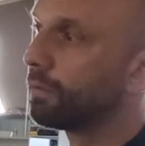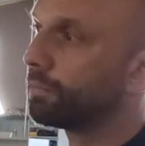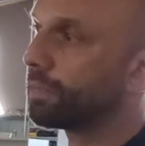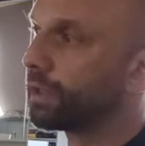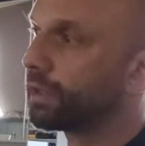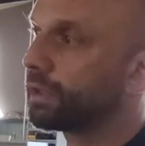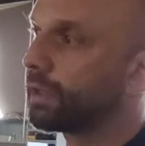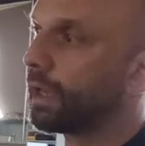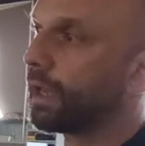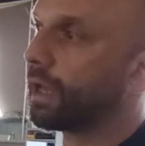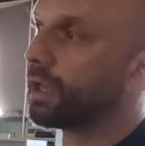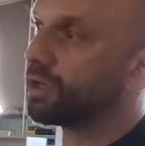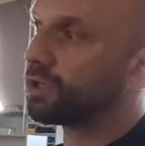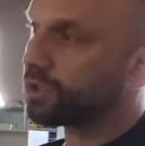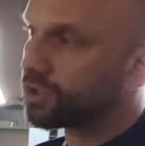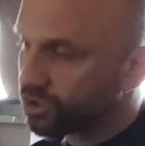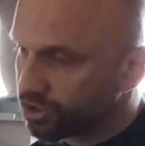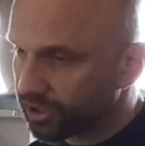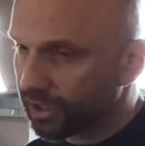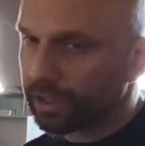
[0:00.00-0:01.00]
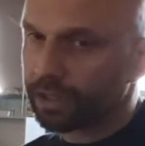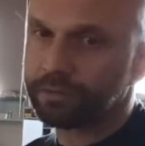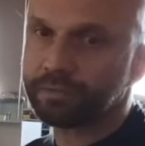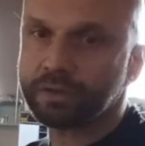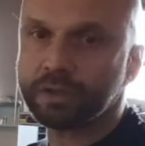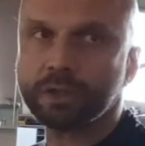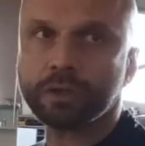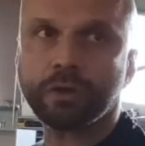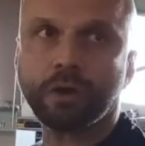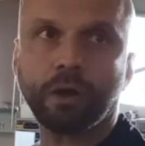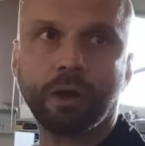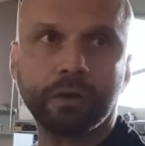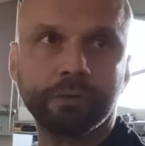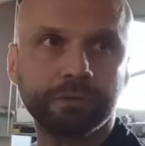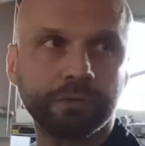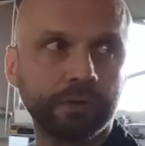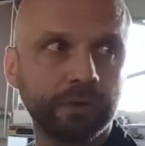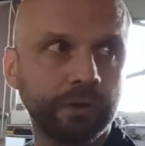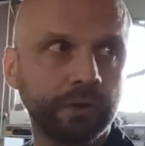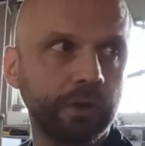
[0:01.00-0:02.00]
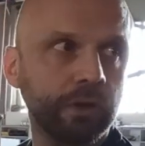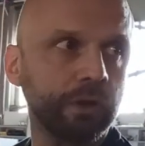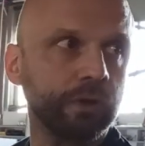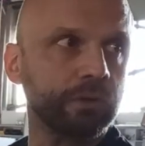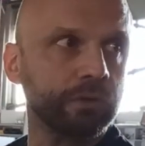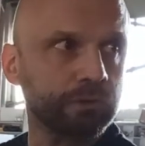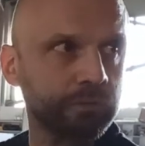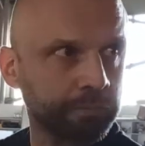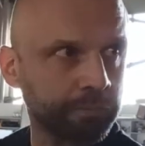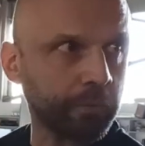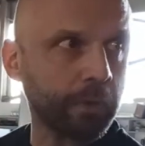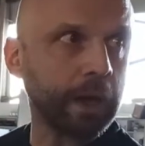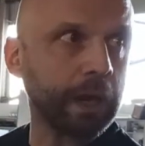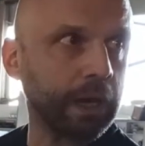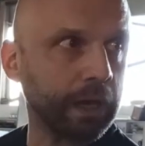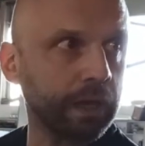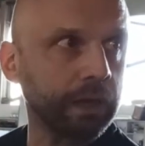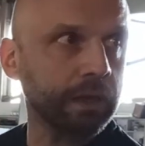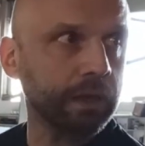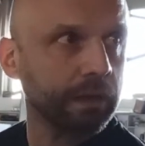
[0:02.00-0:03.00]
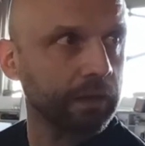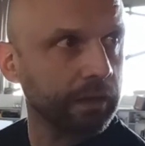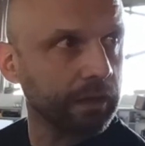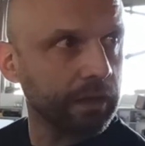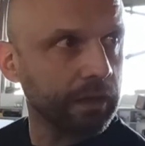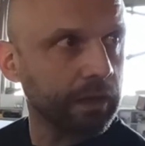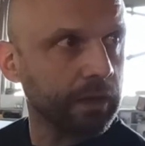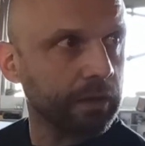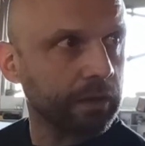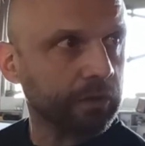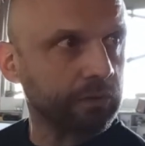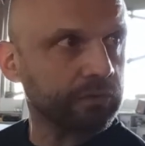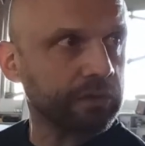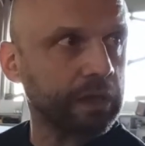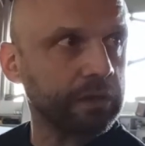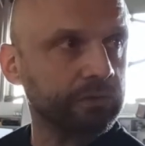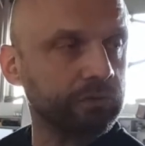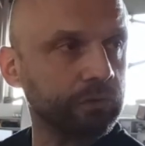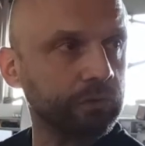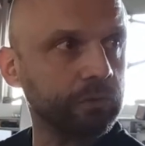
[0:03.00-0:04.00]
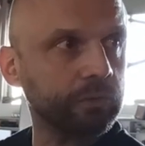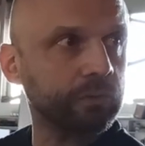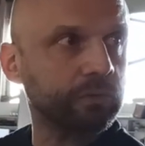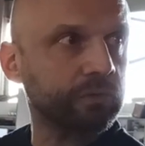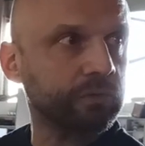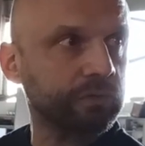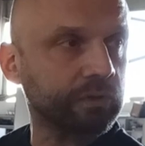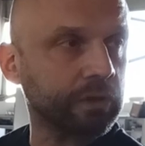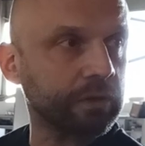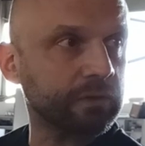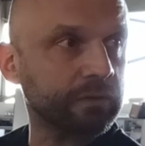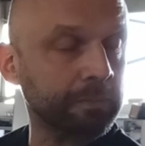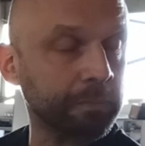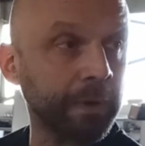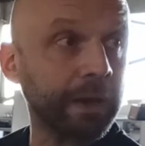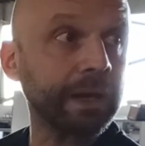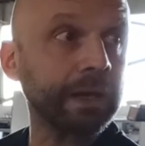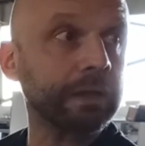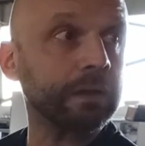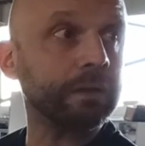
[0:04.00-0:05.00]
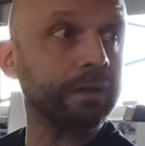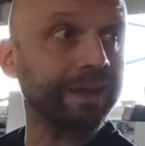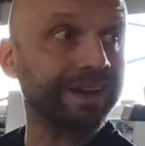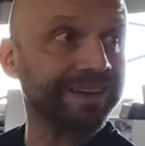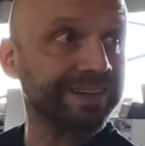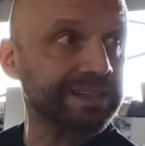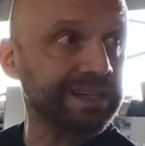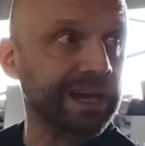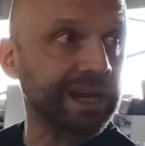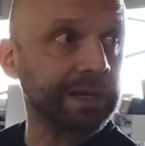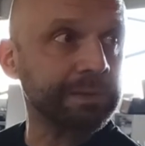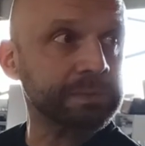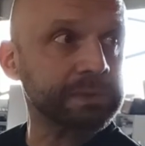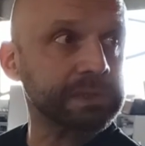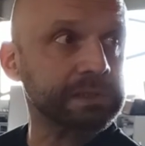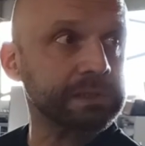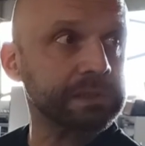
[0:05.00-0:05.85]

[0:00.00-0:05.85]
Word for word: but then shut everything off, mm -hmm. spray, because as you start spraying, a lot of times,